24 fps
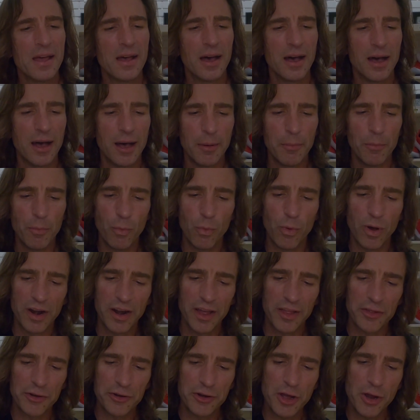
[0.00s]
One
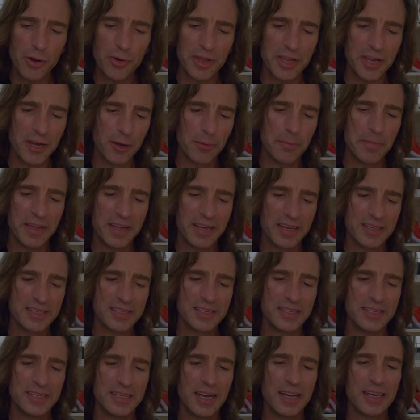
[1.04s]
other note here, because
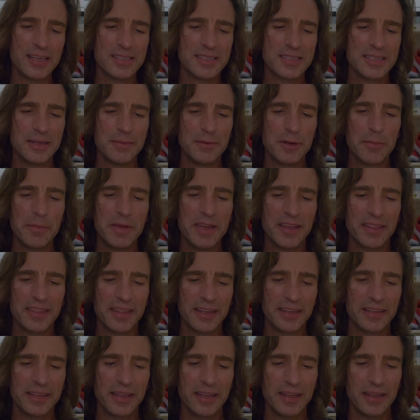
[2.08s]
it does seem to be a
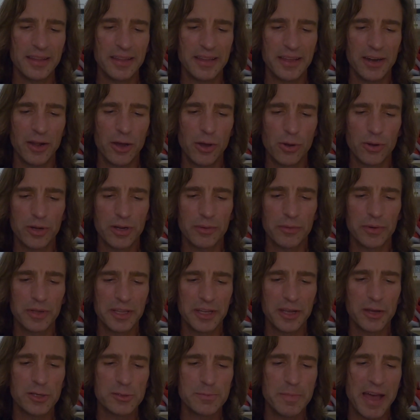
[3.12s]
thing that Hoka
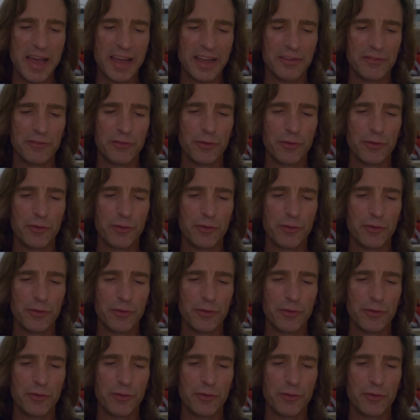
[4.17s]
really goes back and